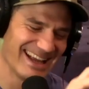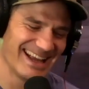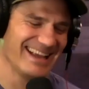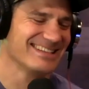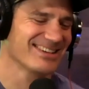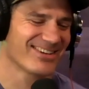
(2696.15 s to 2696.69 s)

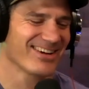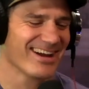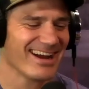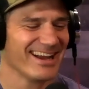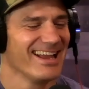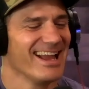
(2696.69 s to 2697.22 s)
He's a good
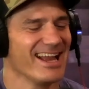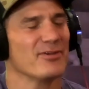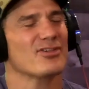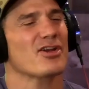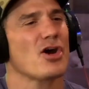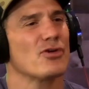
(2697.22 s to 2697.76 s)
guy. He
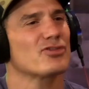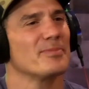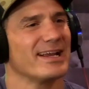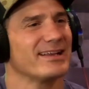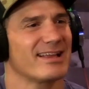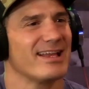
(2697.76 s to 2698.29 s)
was a coach of
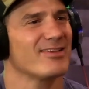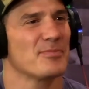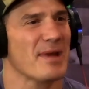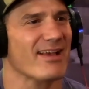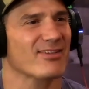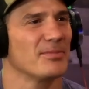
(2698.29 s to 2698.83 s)
my kids'
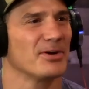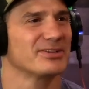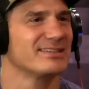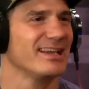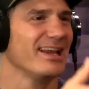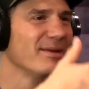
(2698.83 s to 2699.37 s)
basketball
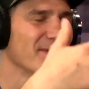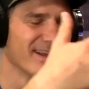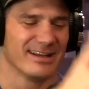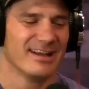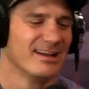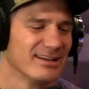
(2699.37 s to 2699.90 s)
team.
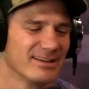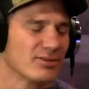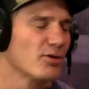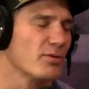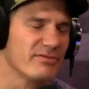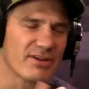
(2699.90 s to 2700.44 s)
And
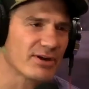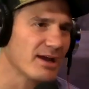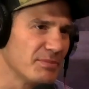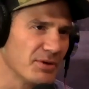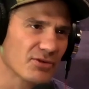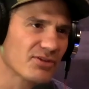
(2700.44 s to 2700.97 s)
look, we've never
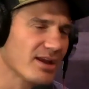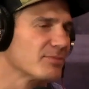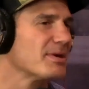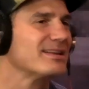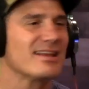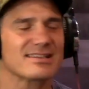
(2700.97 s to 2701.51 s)
beers together.
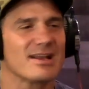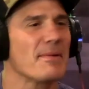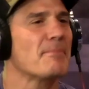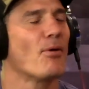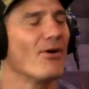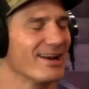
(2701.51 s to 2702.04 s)
That's not
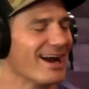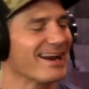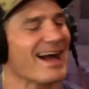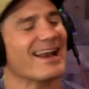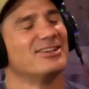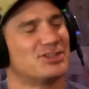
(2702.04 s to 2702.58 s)
my point. I
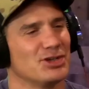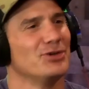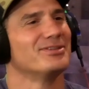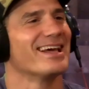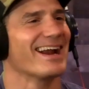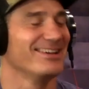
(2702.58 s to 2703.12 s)
got a
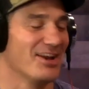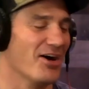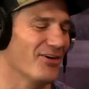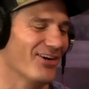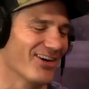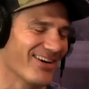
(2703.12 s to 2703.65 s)
dude that I
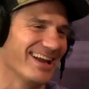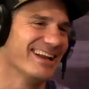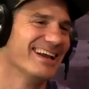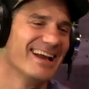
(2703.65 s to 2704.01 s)
know. All right.